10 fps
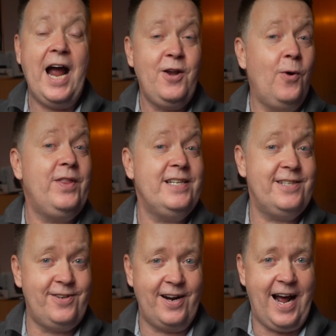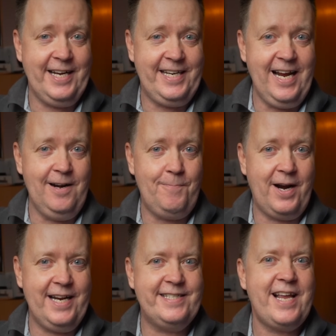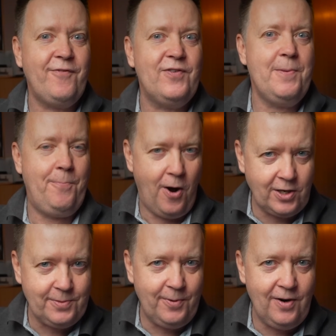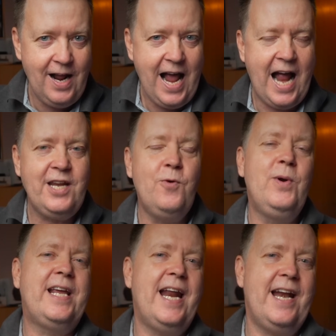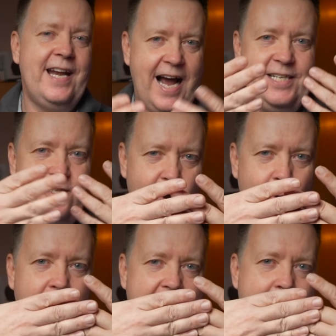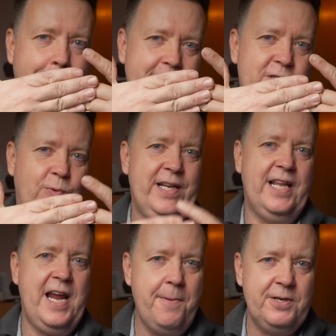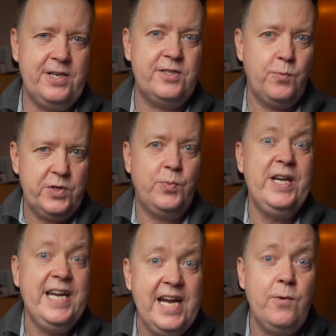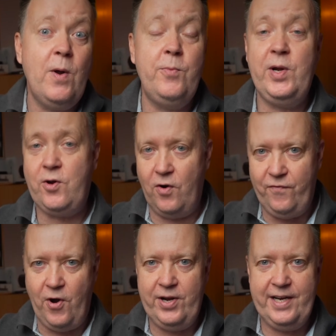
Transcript: I know this is not ideal, but it's definitely possible, and you will get a nice overlap between the images which we need when we convert